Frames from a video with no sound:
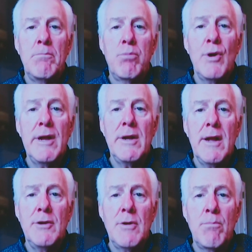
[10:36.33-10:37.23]

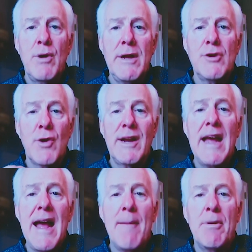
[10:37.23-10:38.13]
bridge or a
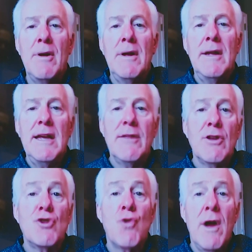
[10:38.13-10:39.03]
gap in
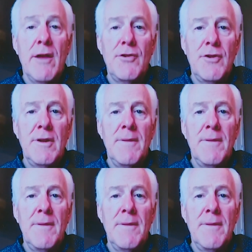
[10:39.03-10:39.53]
the trust